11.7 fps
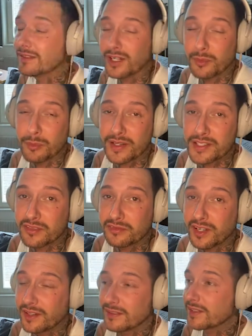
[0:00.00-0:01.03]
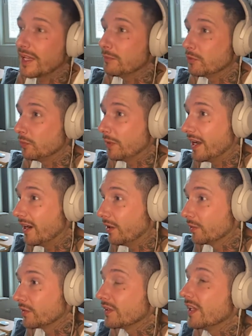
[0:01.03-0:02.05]
entire batch of vinyls came to my
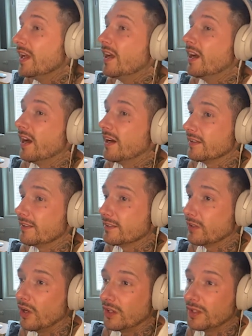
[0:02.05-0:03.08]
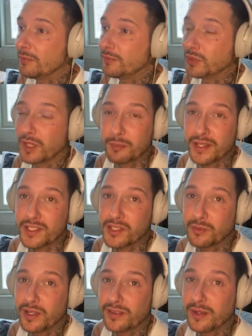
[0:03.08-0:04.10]
house. I saw them, took a
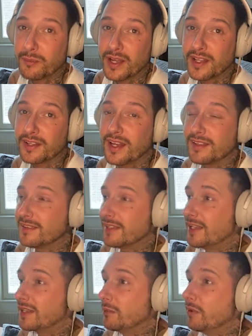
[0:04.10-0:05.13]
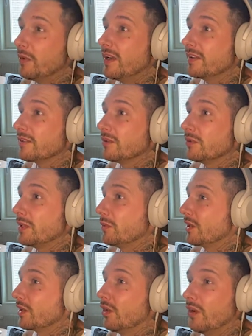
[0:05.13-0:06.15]
picture with them, and I sent them away. So they
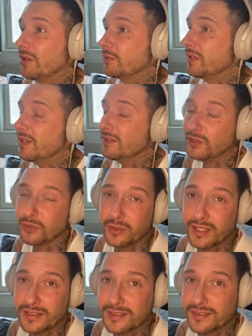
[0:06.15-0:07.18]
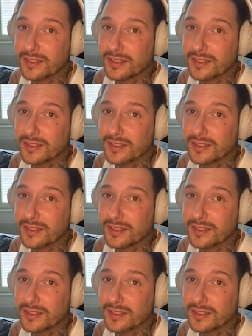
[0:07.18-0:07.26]
were gone within 2 weeks.